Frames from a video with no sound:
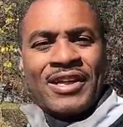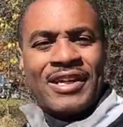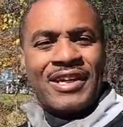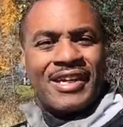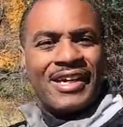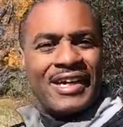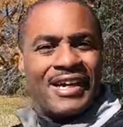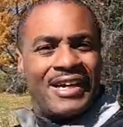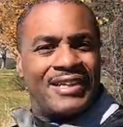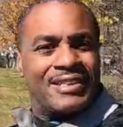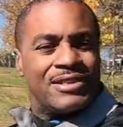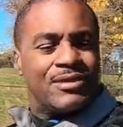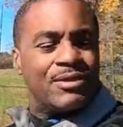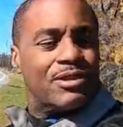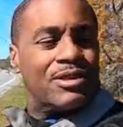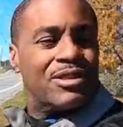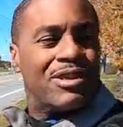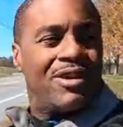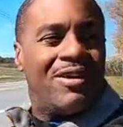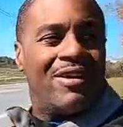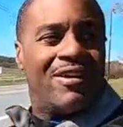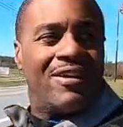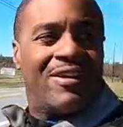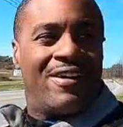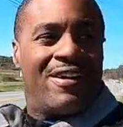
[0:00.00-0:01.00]
Hey guys, what's
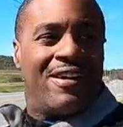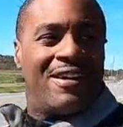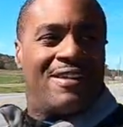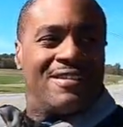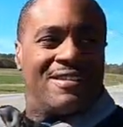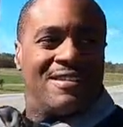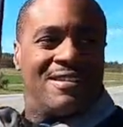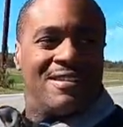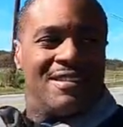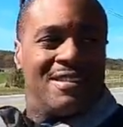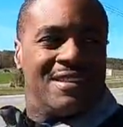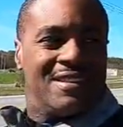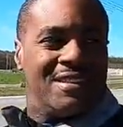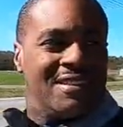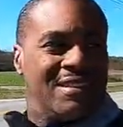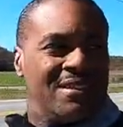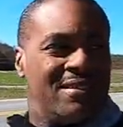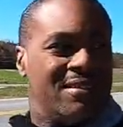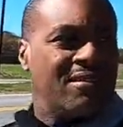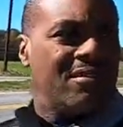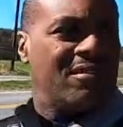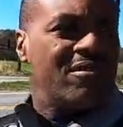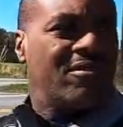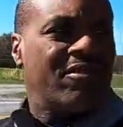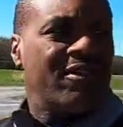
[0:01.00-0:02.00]
going on?
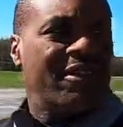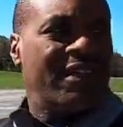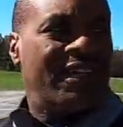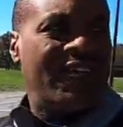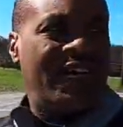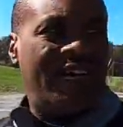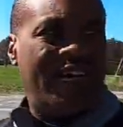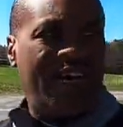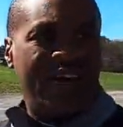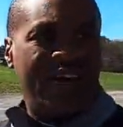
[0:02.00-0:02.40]
We are